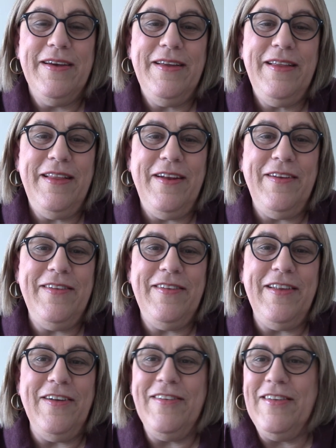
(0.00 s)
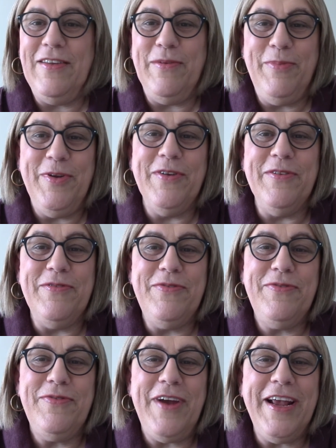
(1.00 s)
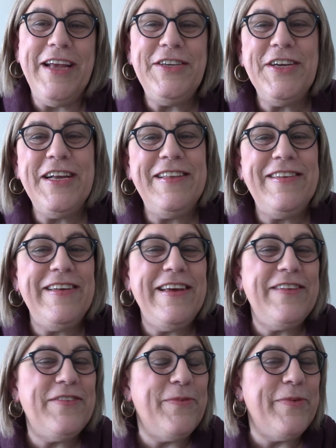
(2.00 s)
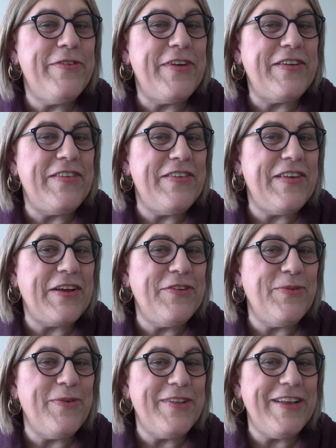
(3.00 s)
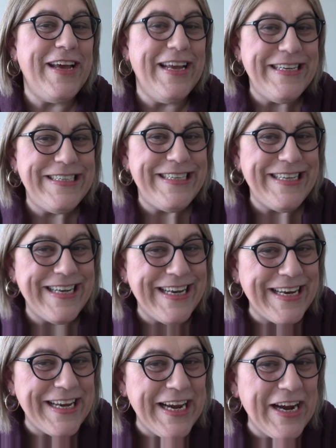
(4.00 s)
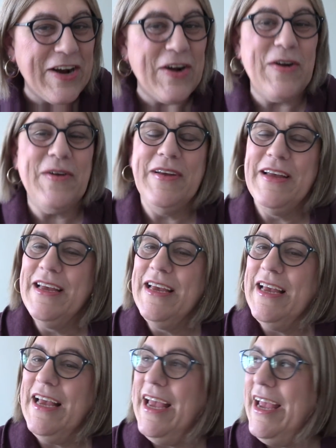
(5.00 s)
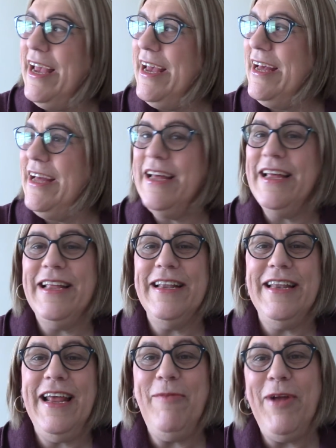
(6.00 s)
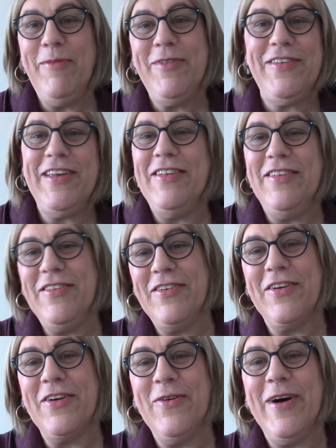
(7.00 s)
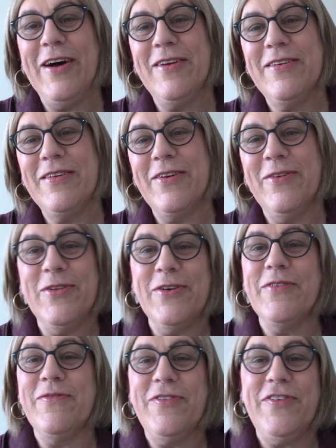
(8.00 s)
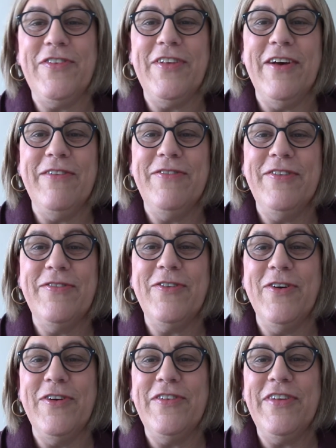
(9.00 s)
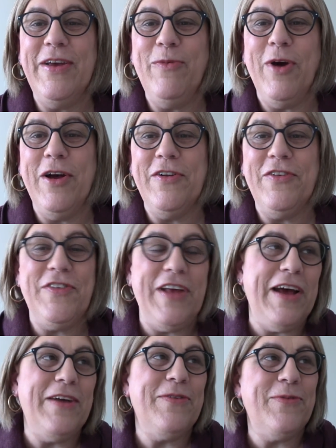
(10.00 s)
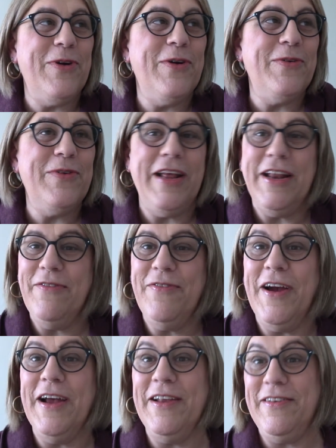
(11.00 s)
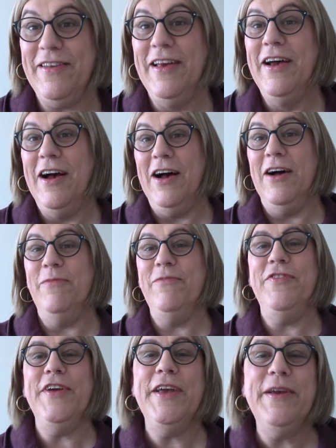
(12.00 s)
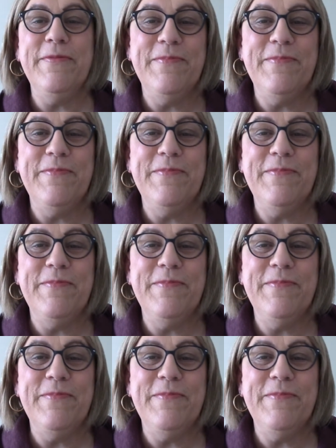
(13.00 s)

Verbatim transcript: there's there's a little bit of I guess you could say it's almost like sexual tension in the air. And Abraham decides he's going to go out and go looking for stuff. And of course, he wanders down the road and he finds a Humvee.